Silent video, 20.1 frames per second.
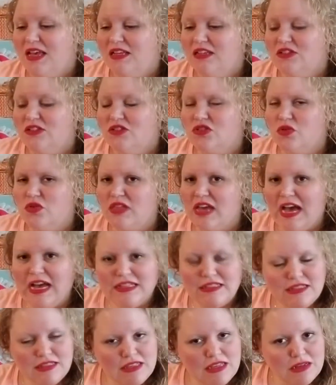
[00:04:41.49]
So that's
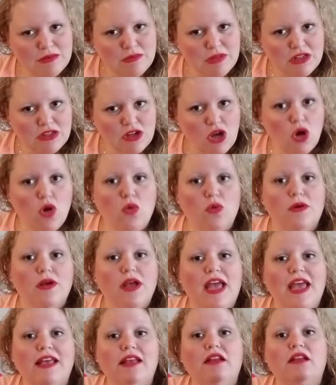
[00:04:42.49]
the admitted. Oh,
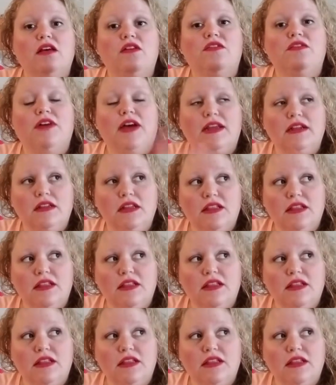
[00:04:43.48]
and finally,